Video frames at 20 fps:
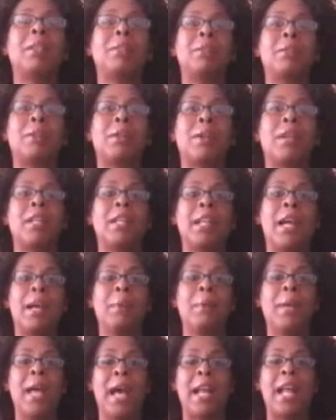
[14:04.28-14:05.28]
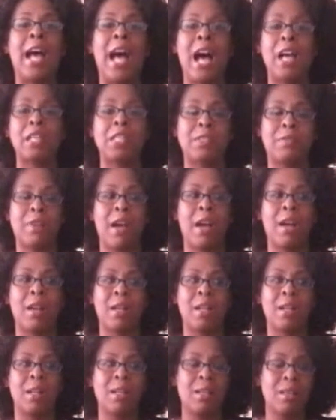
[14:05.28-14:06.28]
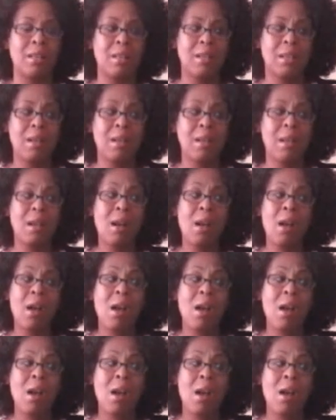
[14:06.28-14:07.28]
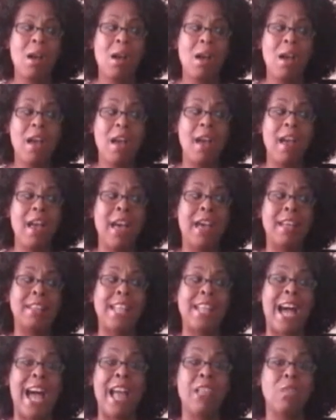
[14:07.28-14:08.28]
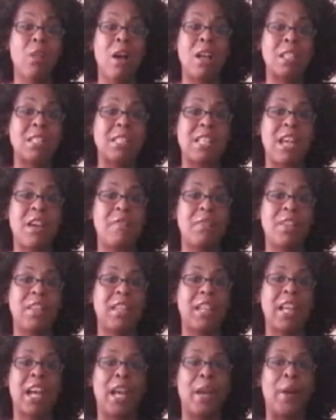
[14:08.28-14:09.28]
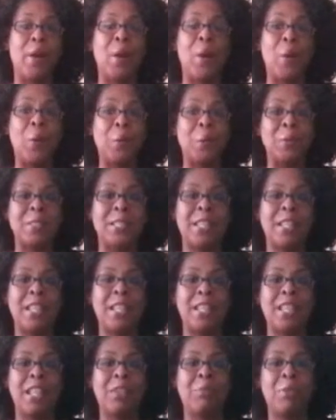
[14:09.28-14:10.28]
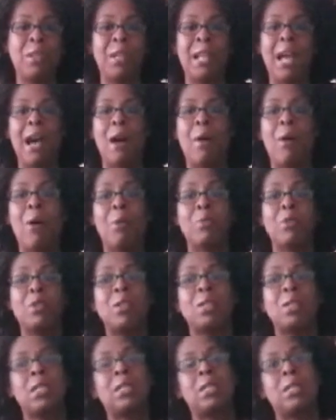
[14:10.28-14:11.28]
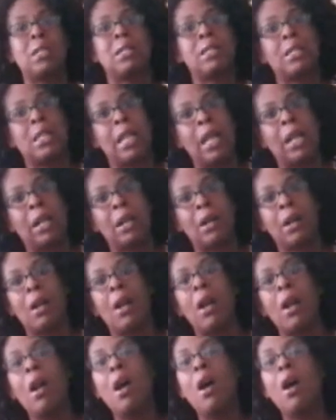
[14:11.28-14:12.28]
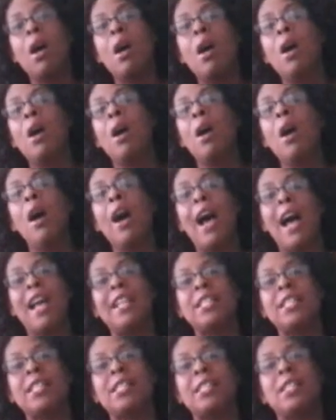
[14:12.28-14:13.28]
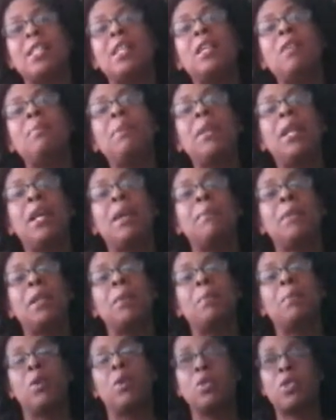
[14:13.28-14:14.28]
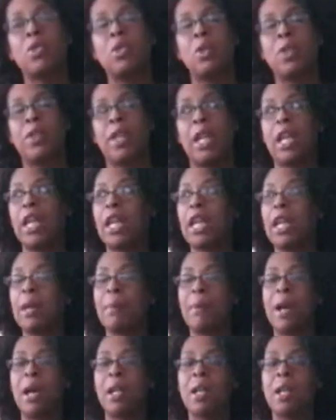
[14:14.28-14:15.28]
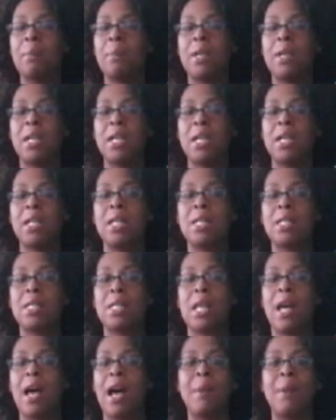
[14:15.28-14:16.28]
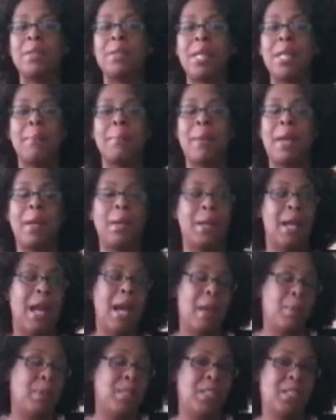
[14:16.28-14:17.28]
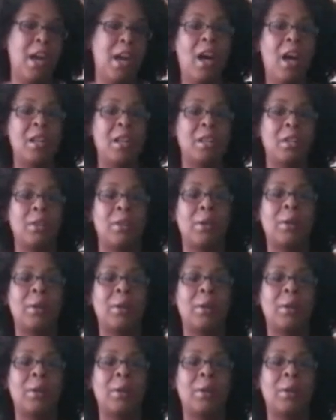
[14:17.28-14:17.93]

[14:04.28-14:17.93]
little girl and I, we had a house fire. And I lost everything I owned. And even now, almost 6 years later, I still become emotional thinking about it because I was done,